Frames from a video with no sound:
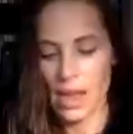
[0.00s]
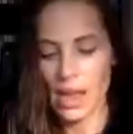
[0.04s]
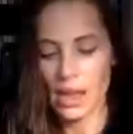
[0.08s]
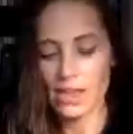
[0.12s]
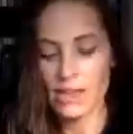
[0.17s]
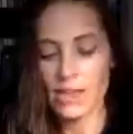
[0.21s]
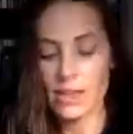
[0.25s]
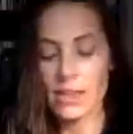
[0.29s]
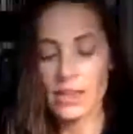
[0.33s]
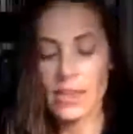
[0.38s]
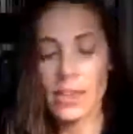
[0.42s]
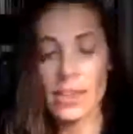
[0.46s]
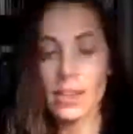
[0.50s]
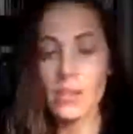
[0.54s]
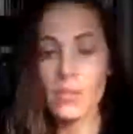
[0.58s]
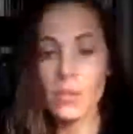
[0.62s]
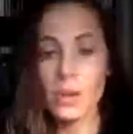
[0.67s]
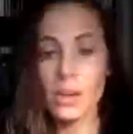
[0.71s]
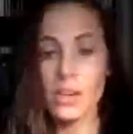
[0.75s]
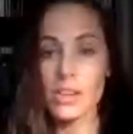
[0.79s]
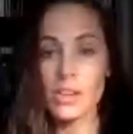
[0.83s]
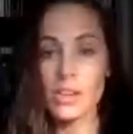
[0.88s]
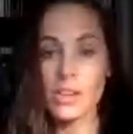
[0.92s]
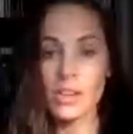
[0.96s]
And then I
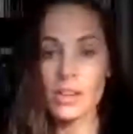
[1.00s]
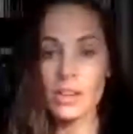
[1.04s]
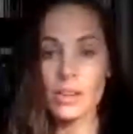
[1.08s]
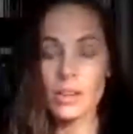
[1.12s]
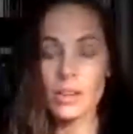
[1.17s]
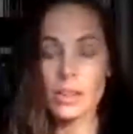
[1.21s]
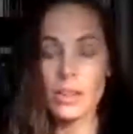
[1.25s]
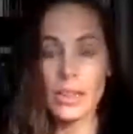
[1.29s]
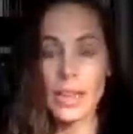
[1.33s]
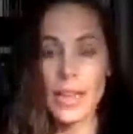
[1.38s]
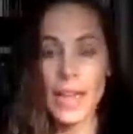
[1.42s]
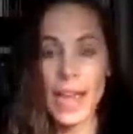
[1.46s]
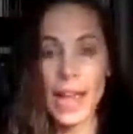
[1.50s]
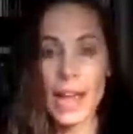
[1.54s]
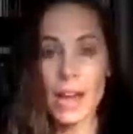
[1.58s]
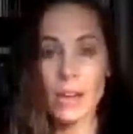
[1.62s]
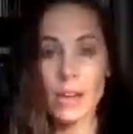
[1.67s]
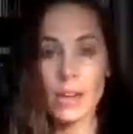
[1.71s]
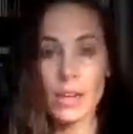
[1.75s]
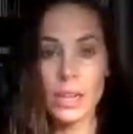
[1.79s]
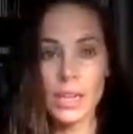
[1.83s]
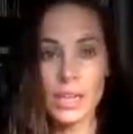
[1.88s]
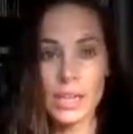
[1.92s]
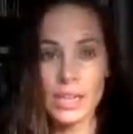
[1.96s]
want you to look at
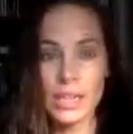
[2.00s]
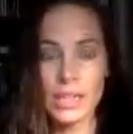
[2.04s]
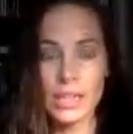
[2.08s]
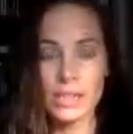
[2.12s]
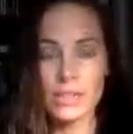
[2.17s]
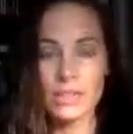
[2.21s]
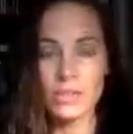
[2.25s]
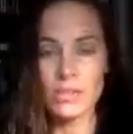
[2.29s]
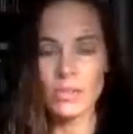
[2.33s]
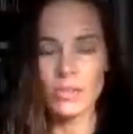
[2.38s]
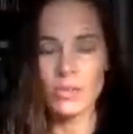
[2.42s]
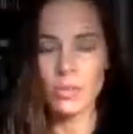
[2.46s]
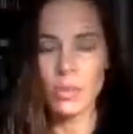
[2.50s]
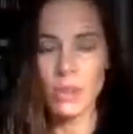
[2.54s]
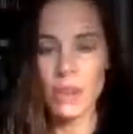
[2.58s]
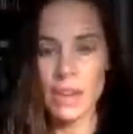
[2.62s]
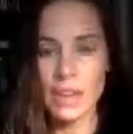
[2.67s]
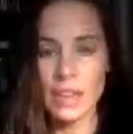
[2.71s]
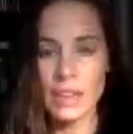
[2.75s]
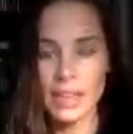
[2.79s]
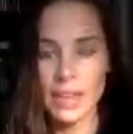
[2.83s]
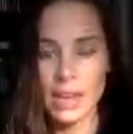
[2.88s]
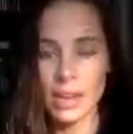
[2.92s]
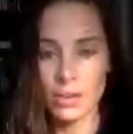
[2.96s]
how it is
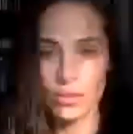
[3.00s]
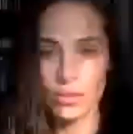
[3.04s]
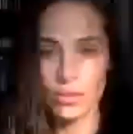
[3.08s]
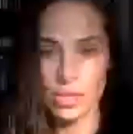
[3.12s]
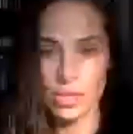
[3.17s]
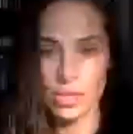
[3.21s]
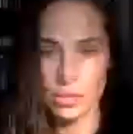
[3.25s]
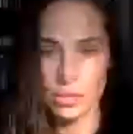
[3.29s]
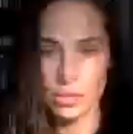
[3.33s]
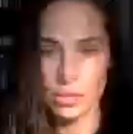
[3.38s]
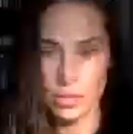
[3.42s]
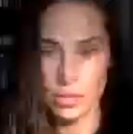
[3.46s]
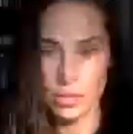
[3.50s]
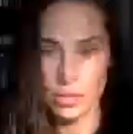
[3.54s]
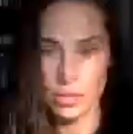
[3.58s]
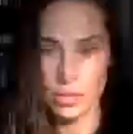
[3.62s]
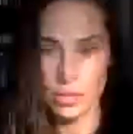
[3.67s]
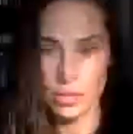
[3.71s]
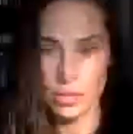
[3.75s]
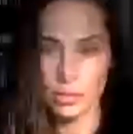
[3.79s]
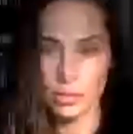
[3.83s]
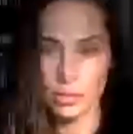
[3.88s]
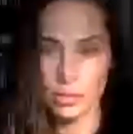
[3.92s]
right now in this moment.